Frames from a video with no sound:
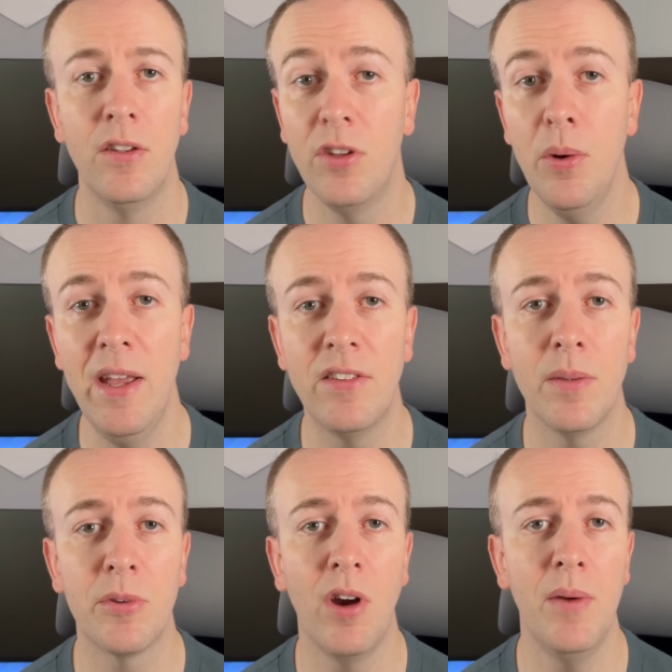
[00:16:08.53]
Do hit
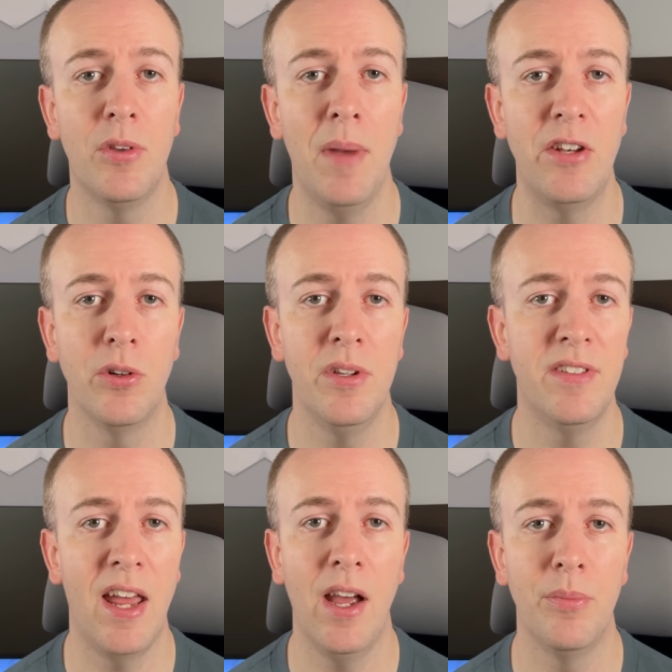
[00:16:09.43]
subscribe to make sure you
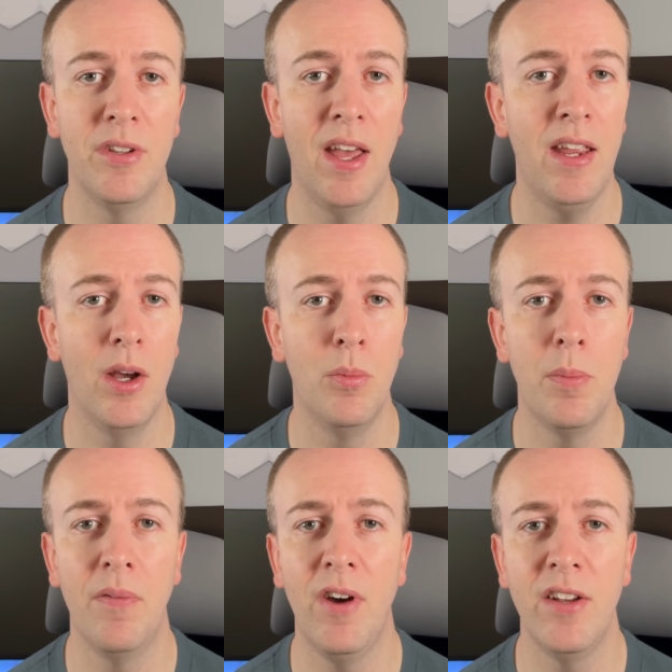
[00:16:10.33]
stay up to date, and we'll
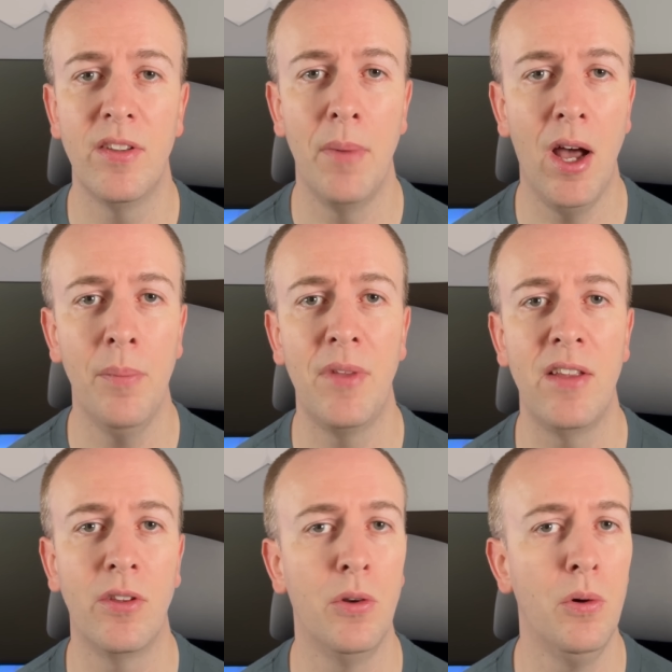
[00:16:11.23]
provide some
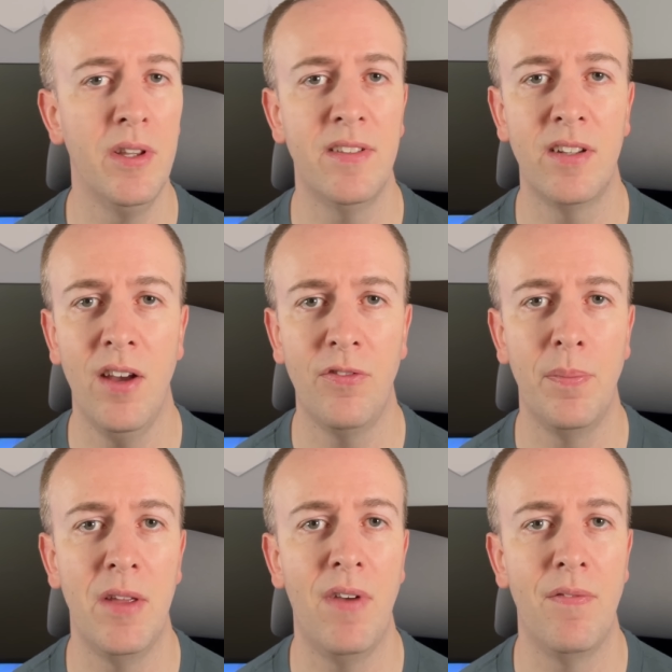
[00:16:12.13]
updates on all this stuff from
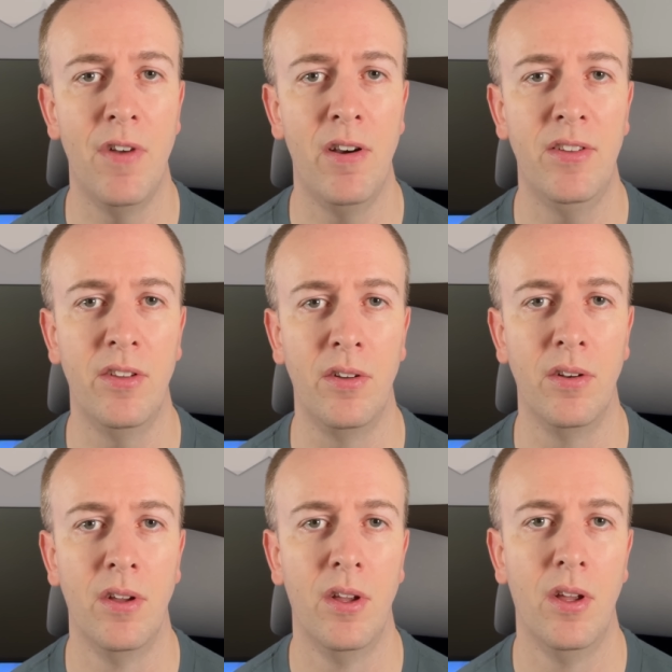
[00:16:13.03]
the event very soon.